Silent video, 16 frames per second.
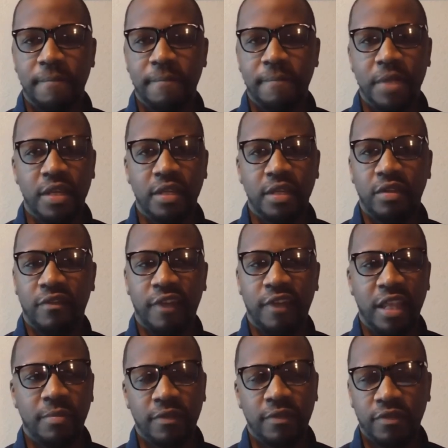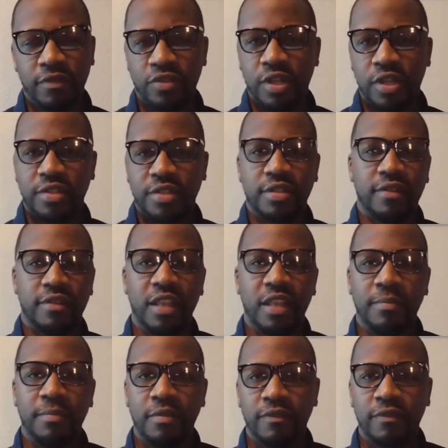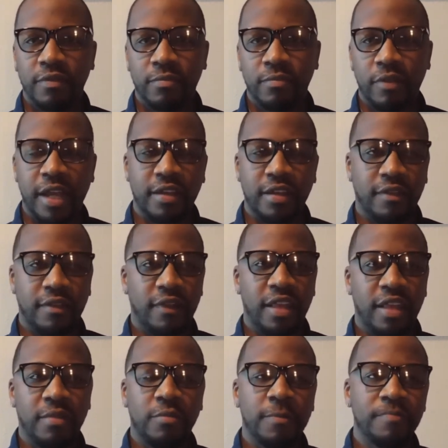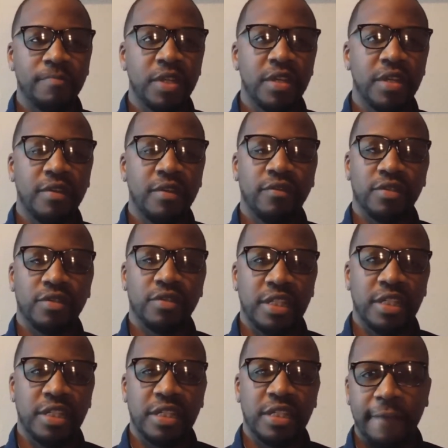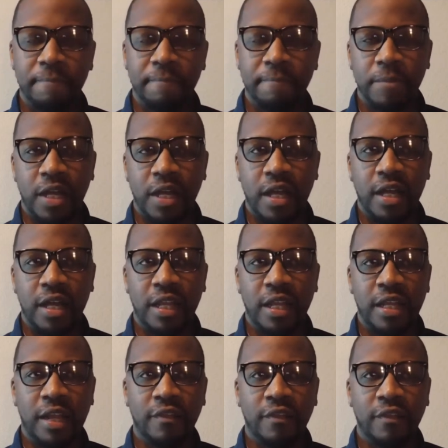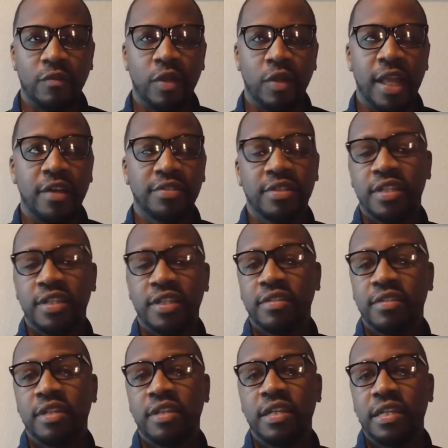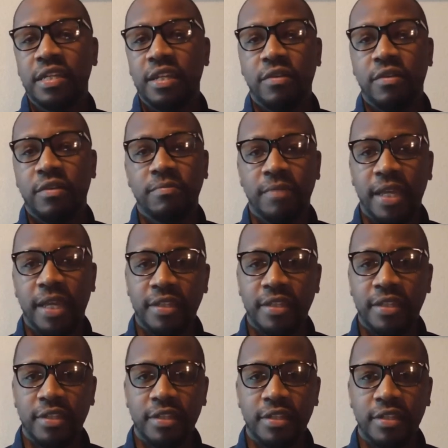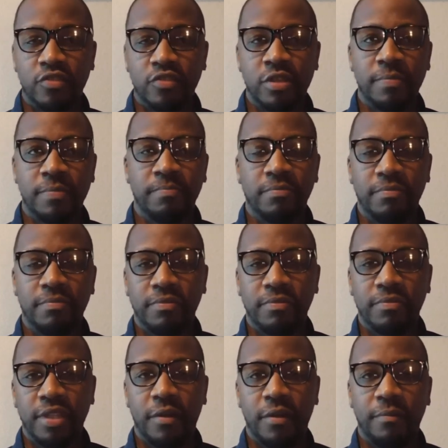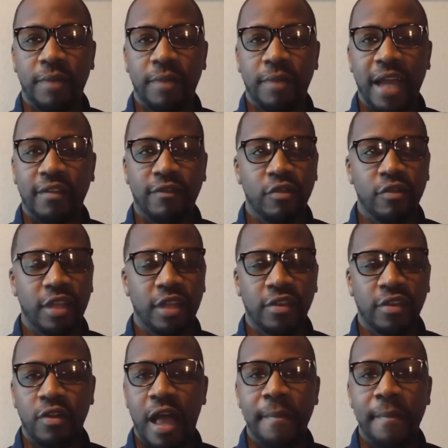you know, available for Justin, available for Brandon, available for Sydney uh, and everyone else. And then you know making the, the trip you know back and forth. I don't know how many